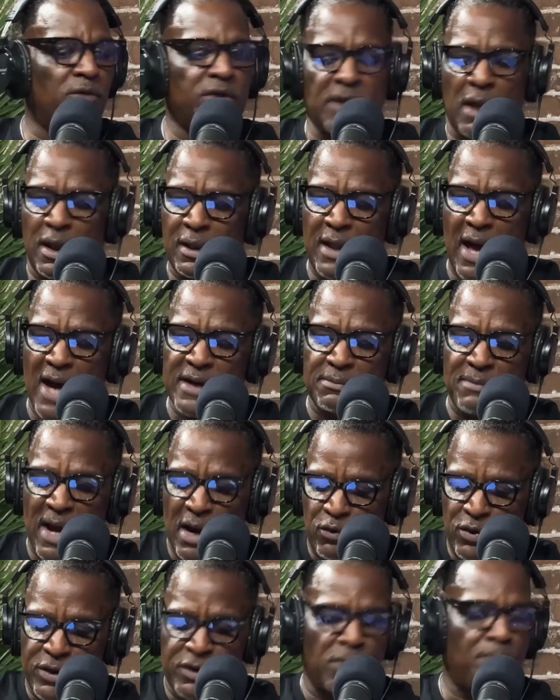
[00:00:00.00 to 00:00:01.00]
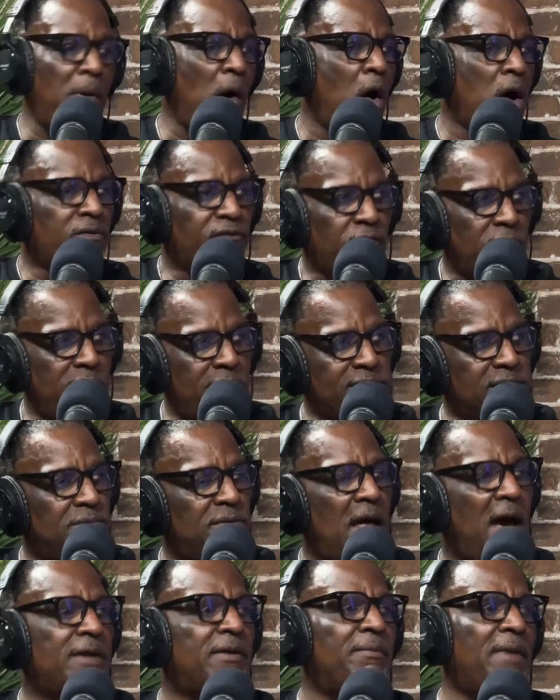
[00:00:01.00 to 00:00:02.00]
with a lot of my Winter Park friends, a
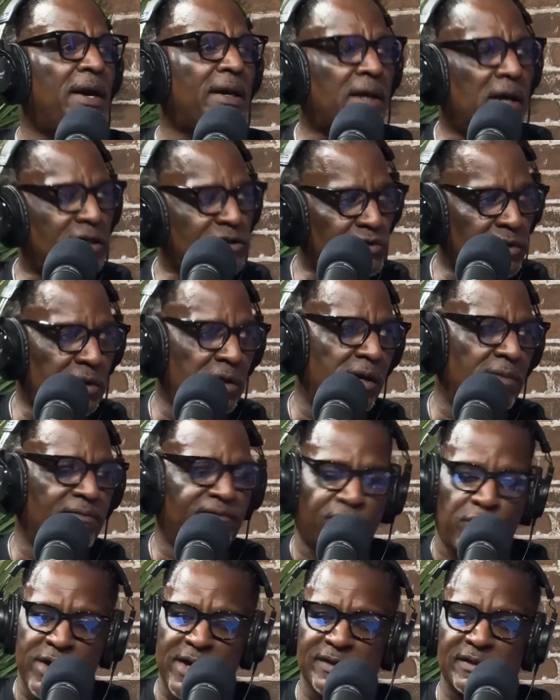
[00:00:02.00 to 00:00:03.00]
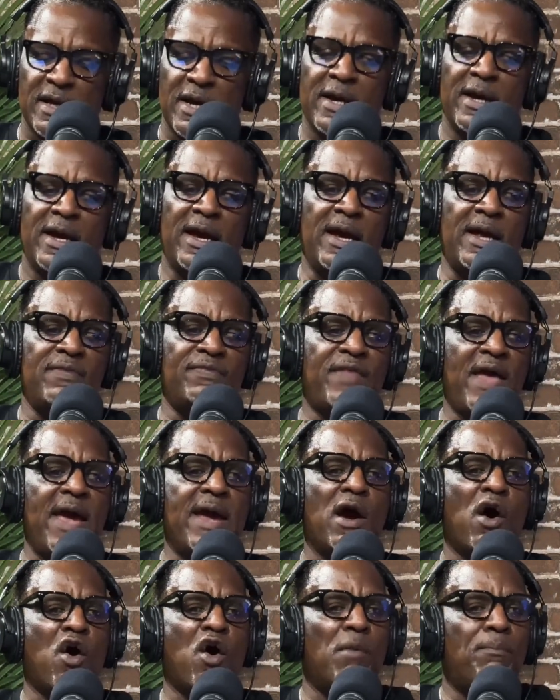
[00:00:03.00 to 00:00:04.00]
lot of my country club friends, and they
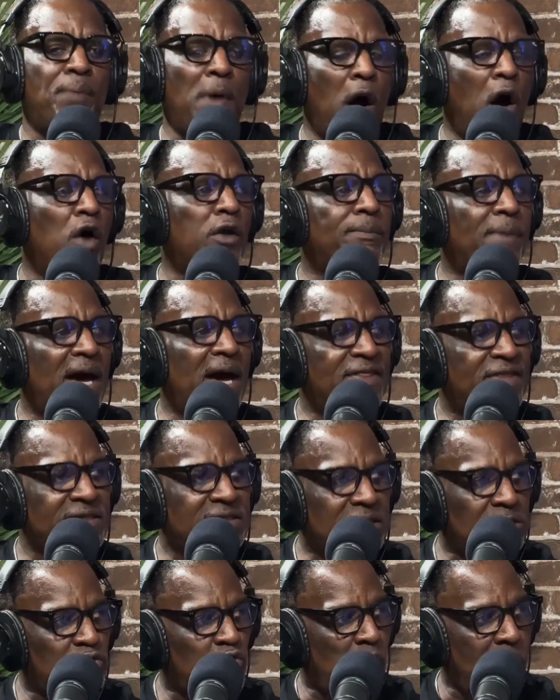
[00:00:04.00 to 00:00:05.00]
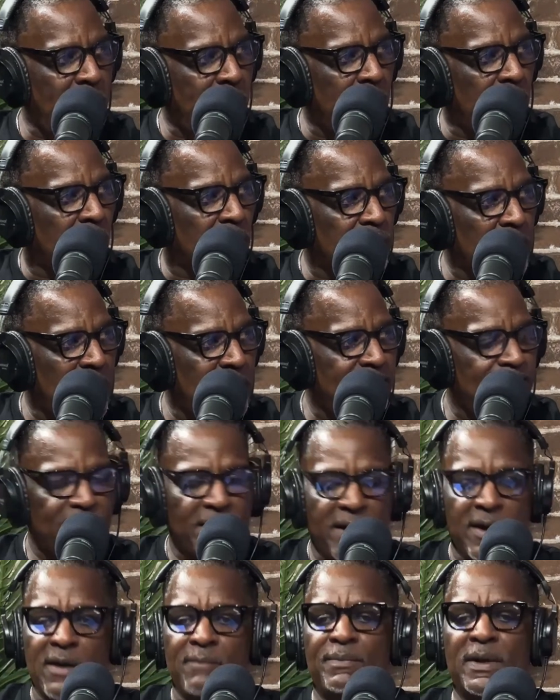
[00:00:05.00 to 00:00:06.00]
are appalled by this as well, right?
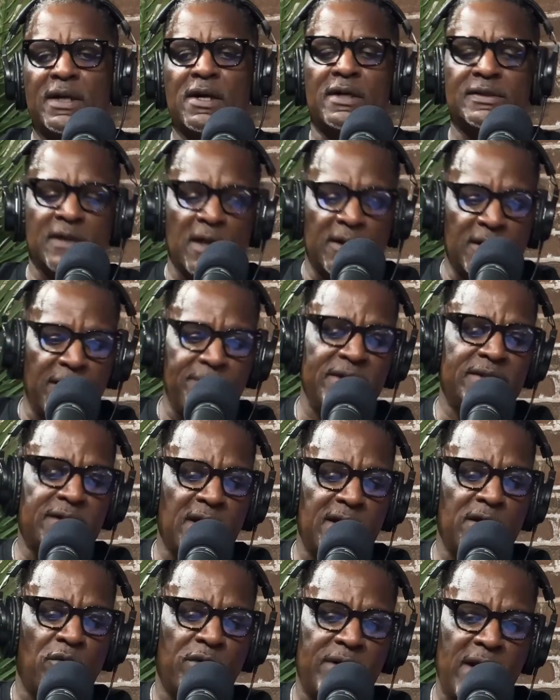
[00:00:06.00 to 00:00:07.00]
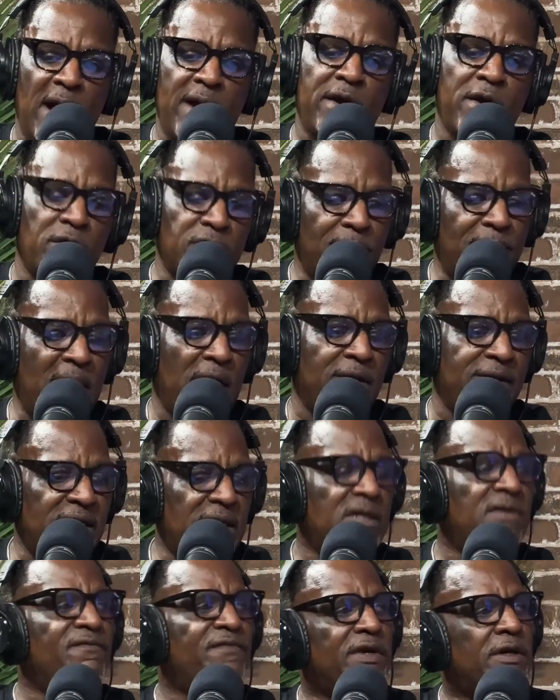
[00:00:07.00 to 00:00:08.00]
Because let me tell you when I heard about
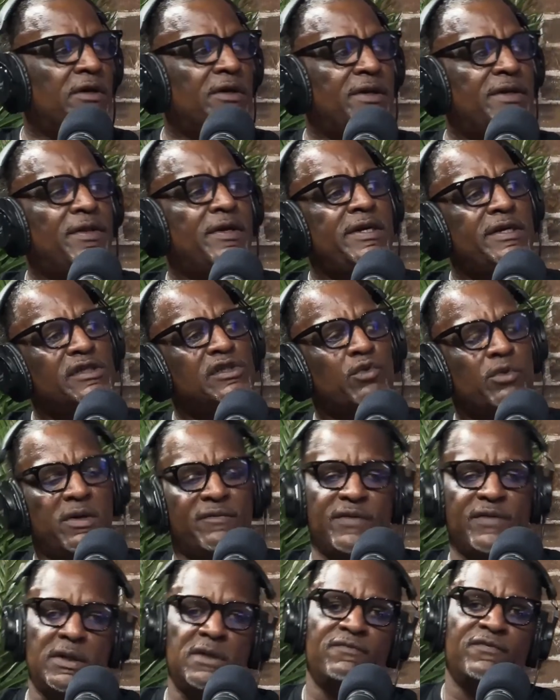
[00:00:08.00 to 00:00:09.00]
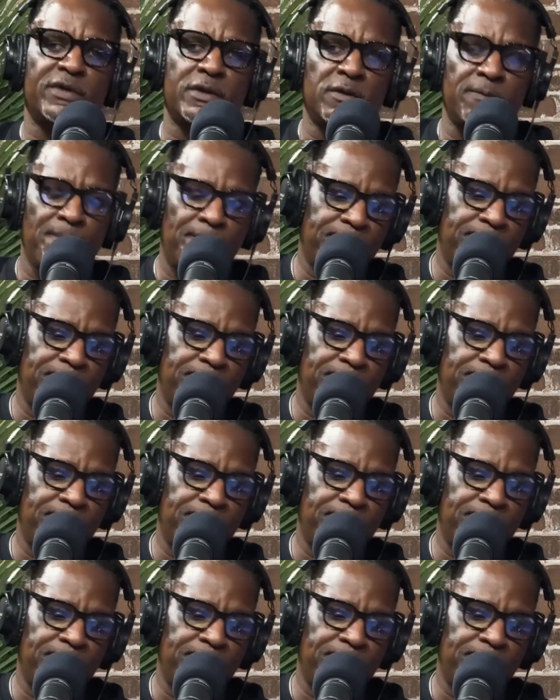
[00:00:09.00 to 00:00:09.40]
Eatonville and the history of Eatonville.